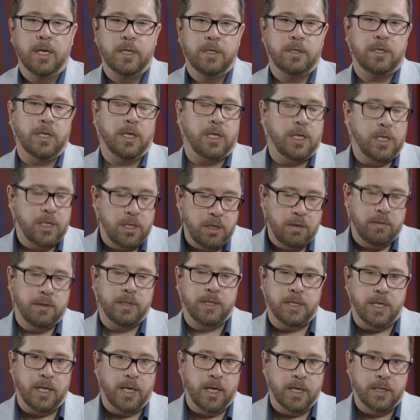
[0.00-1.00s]

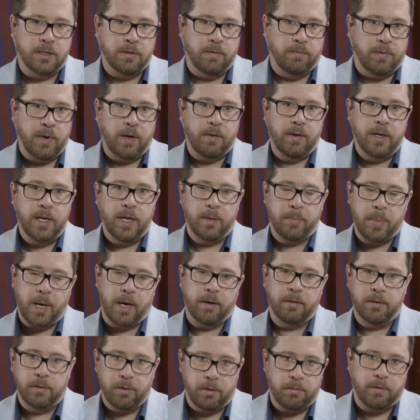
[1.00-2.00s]
Security is a very
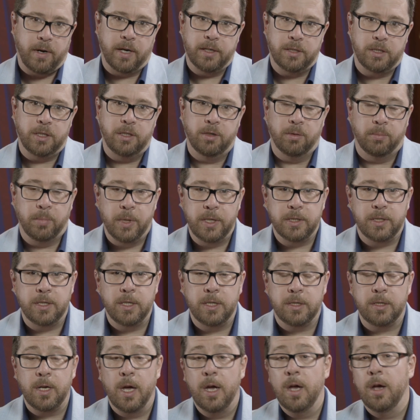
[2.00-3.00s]
apparent threat to your
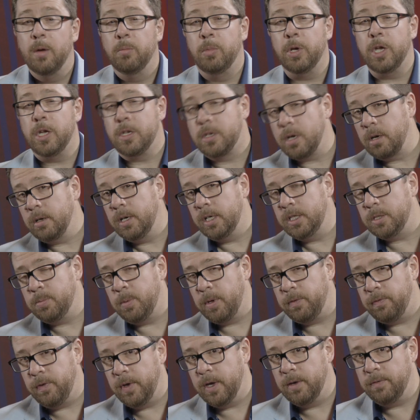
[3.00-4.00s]
business, but you don't need to
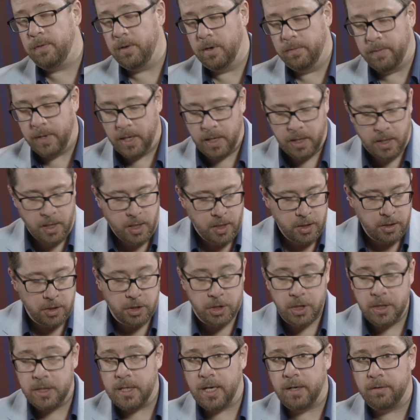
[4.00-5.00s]
be fearful of it. You
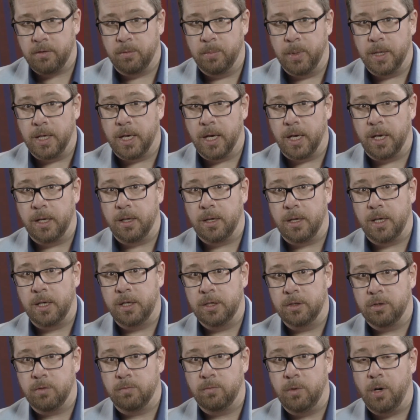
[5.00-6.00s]
just have to be getting
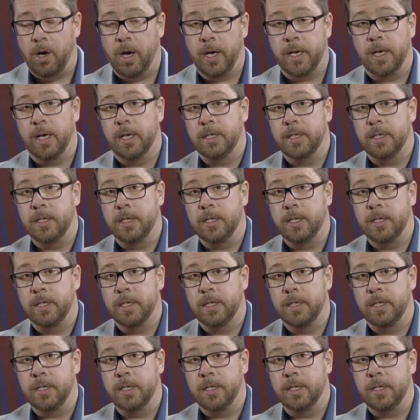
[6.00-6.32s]
things right.